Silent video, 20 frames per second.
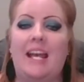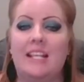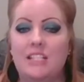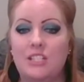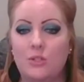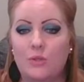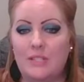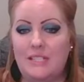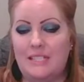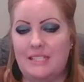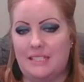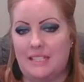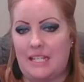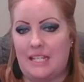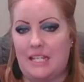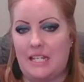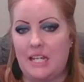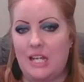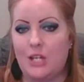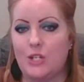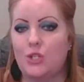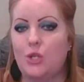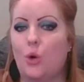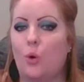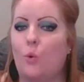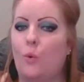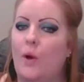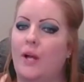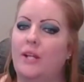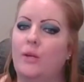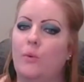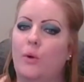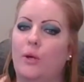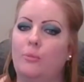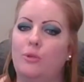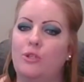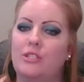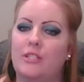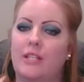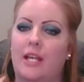As you can see,
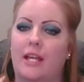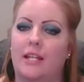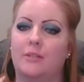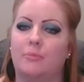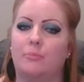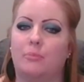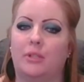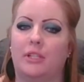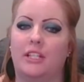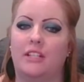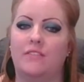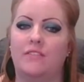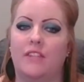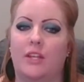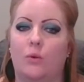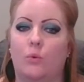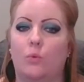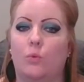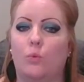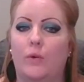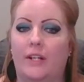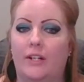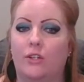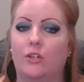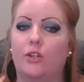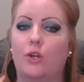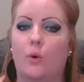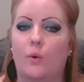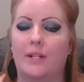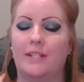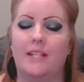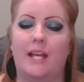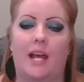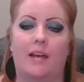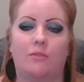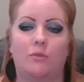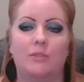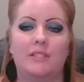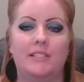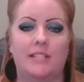21% believe that we're going to
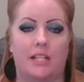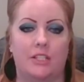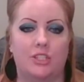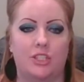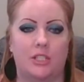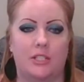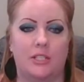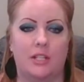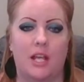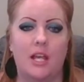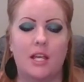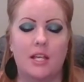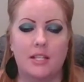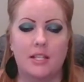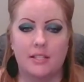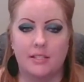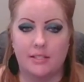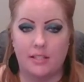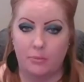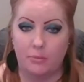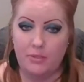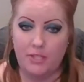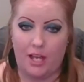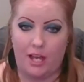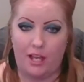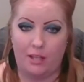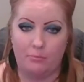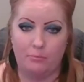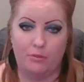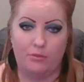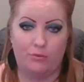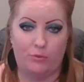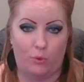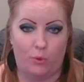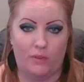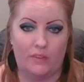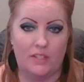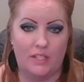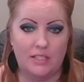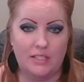have a recession sometime
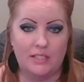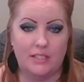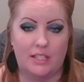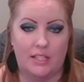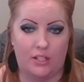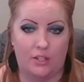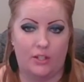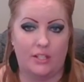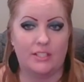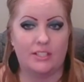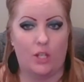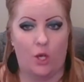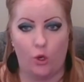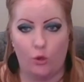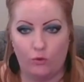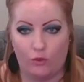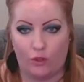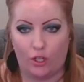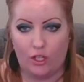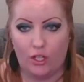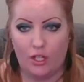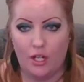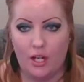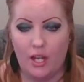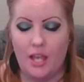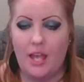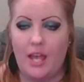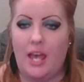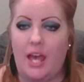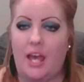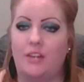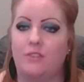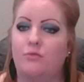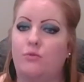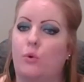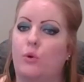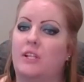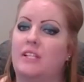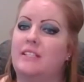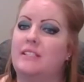before this year is over. And
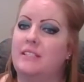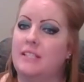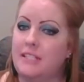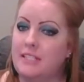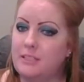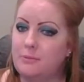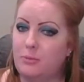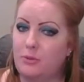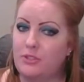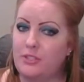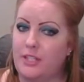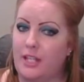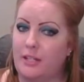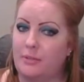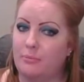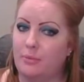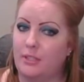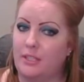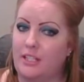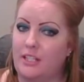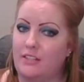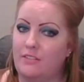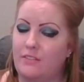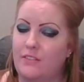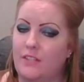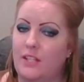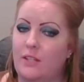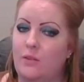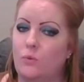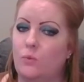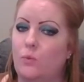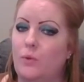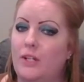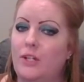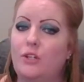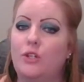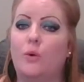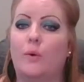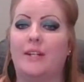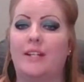46% believe that
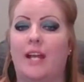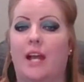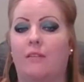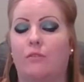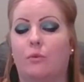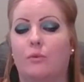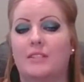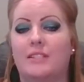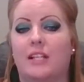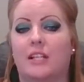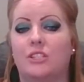we're going to have a